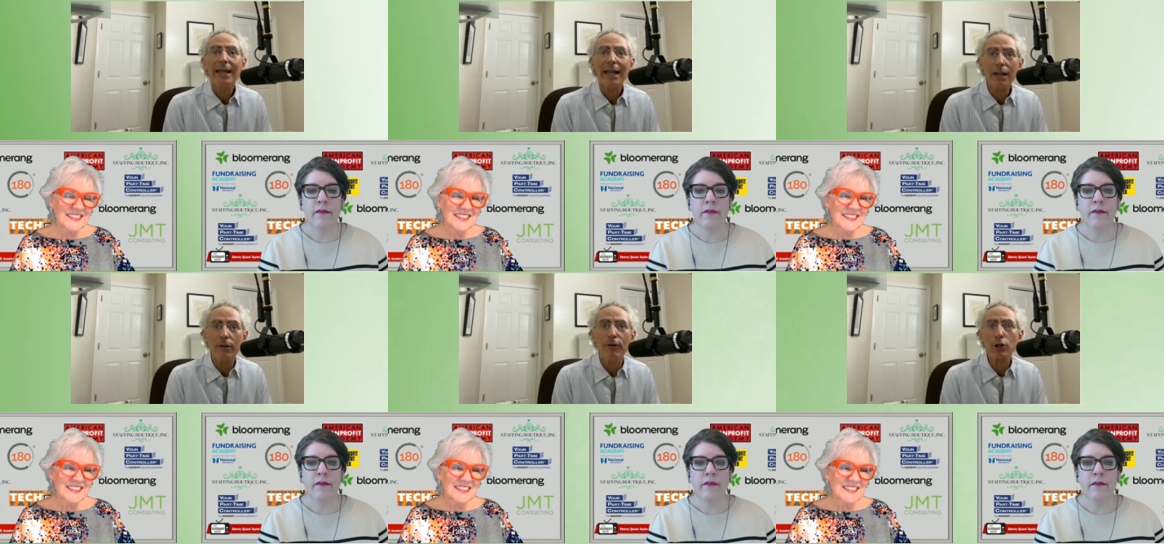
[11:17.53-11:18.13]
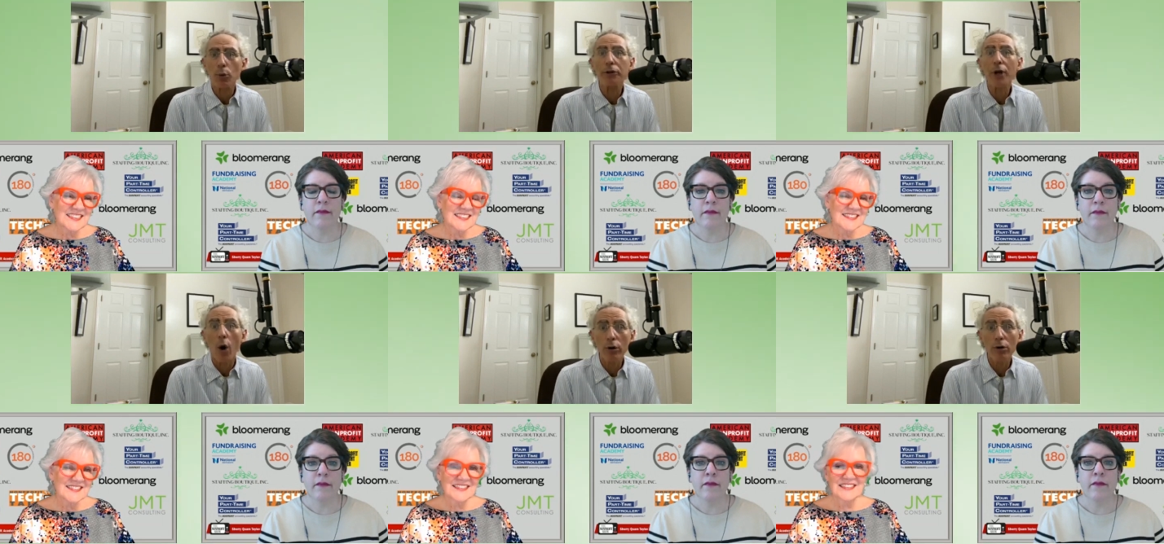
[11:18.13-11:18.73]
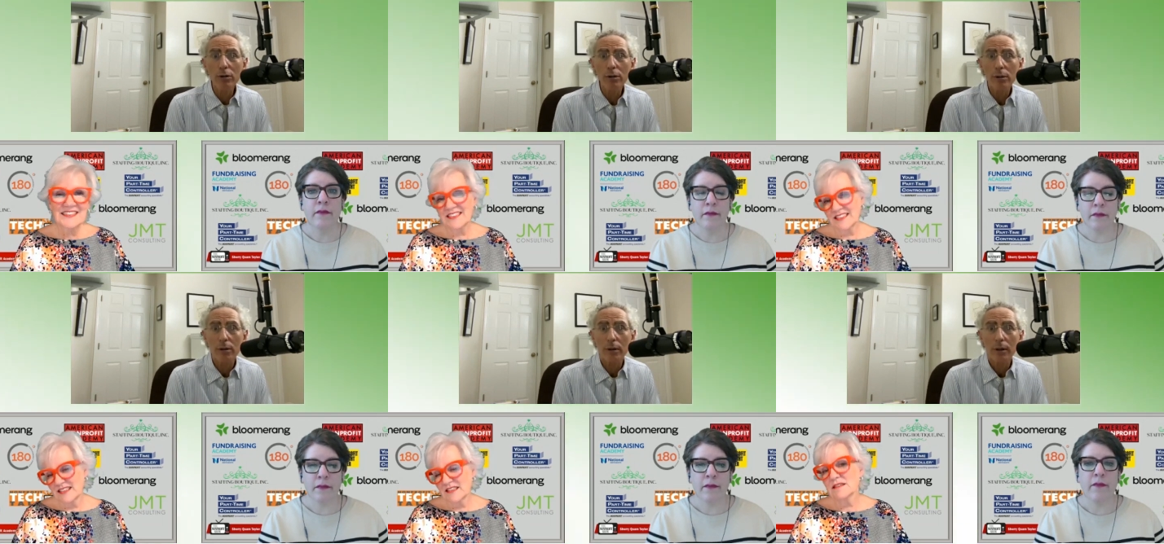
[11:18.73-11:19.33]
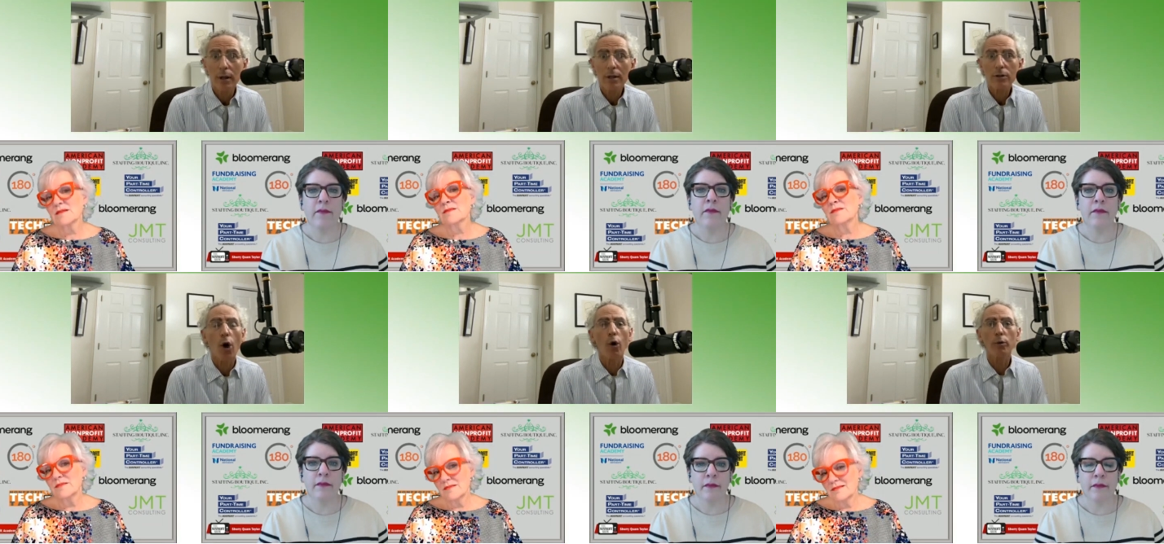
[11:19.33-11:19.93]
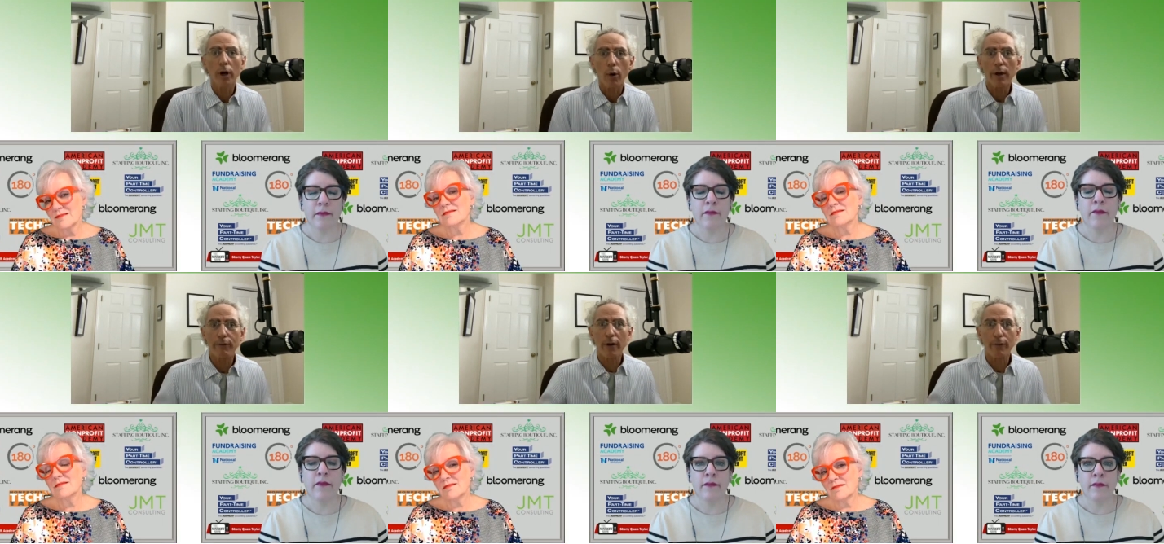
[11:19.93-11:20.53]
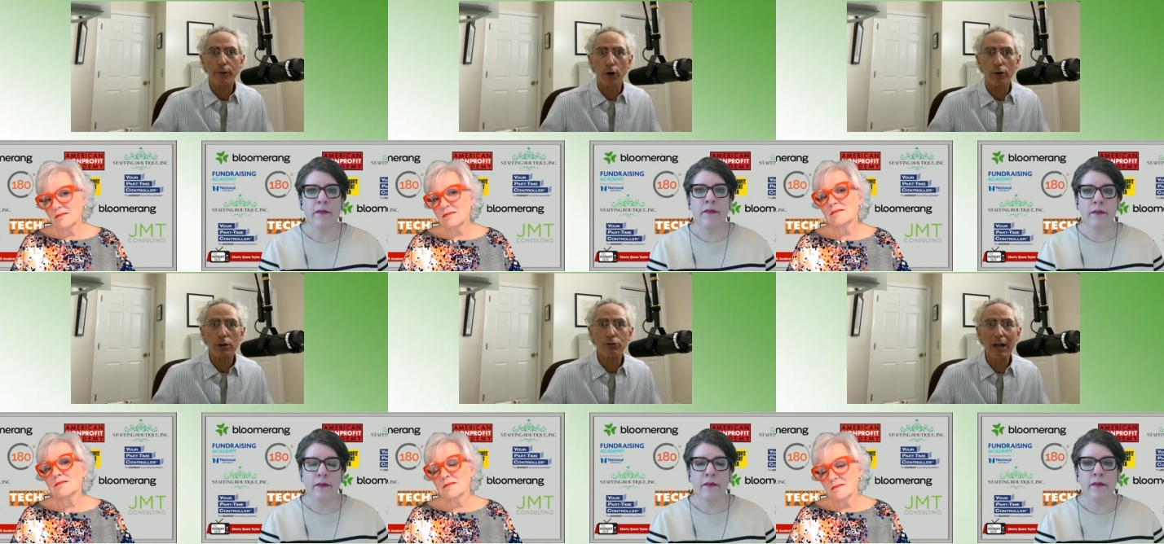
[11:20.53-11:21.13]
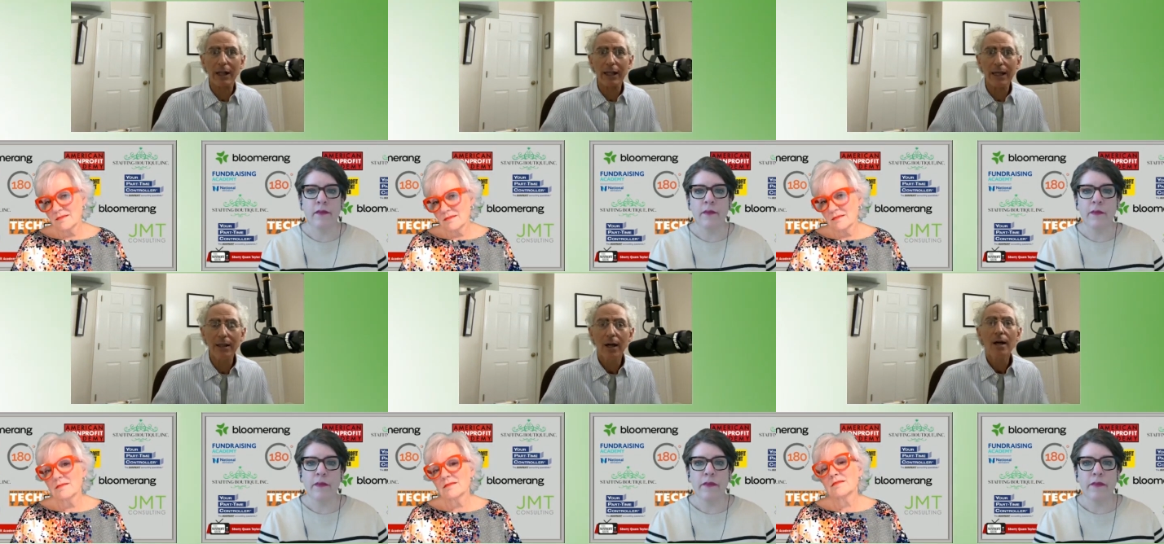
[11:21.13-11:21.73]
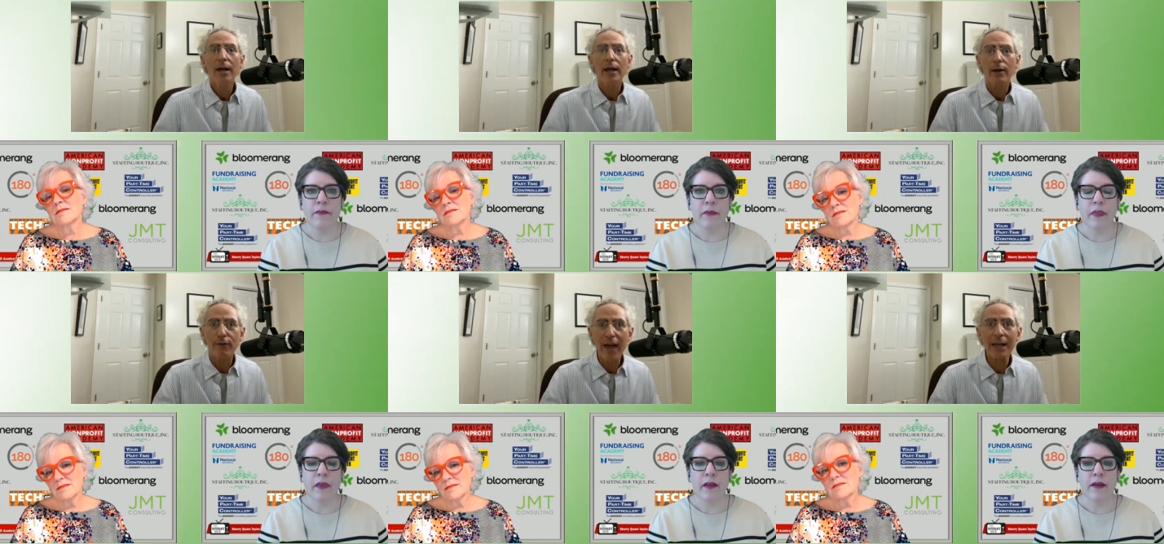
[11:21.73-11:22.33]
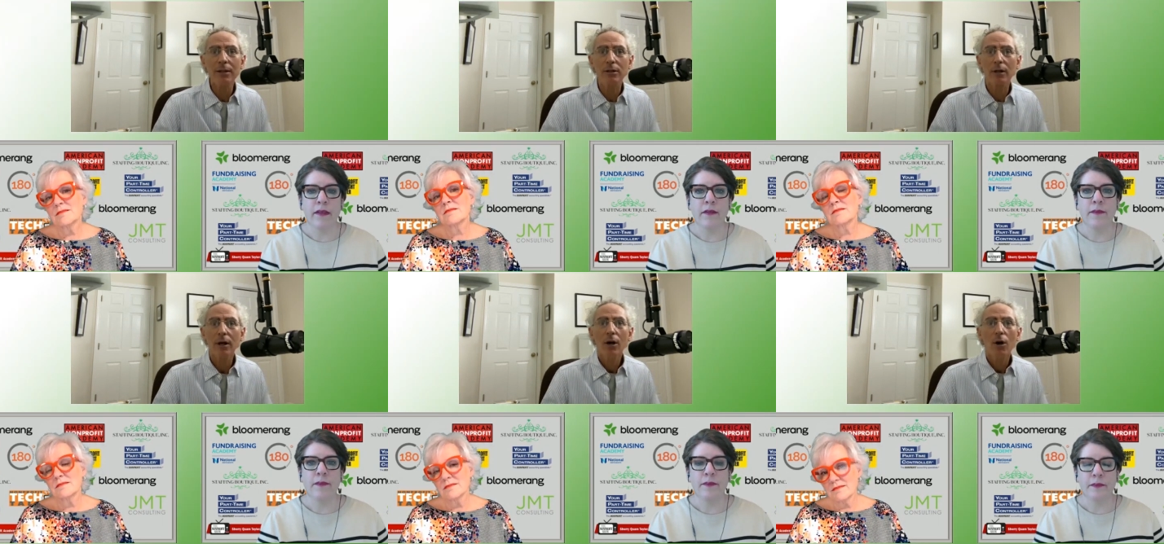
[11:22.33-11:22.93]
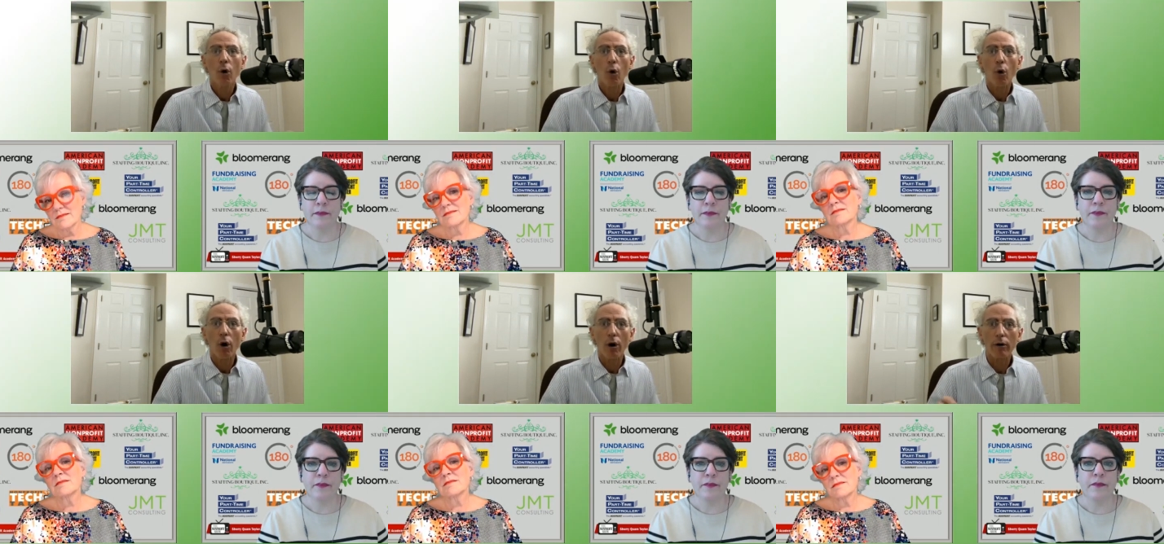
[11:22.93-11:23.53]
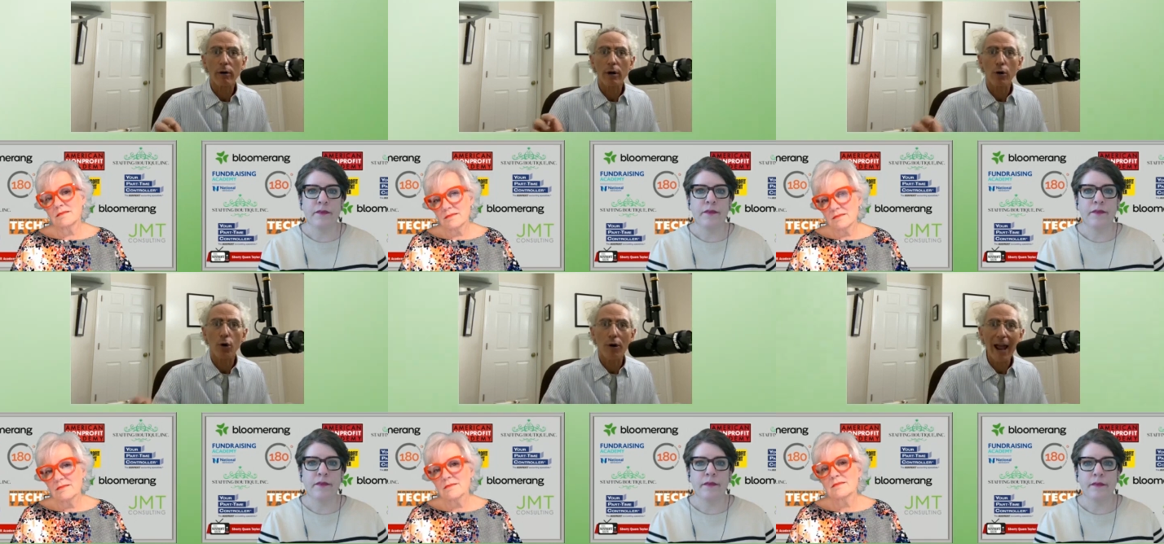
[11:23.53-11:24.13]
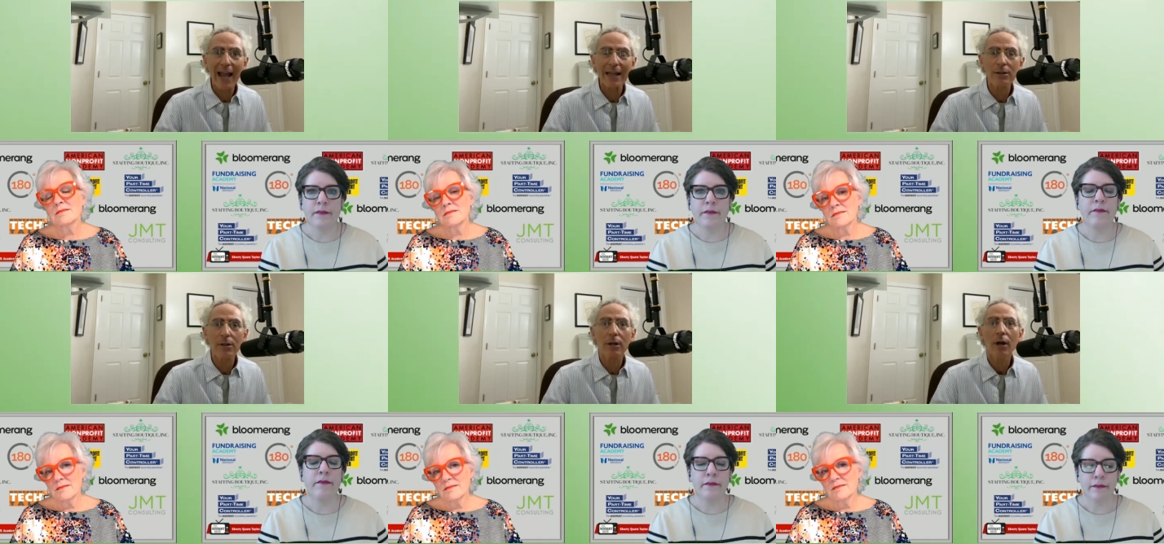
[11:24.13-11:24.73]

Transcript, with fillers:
Speaker 1: individual donors. So, you know, if, if you're strictly event or grant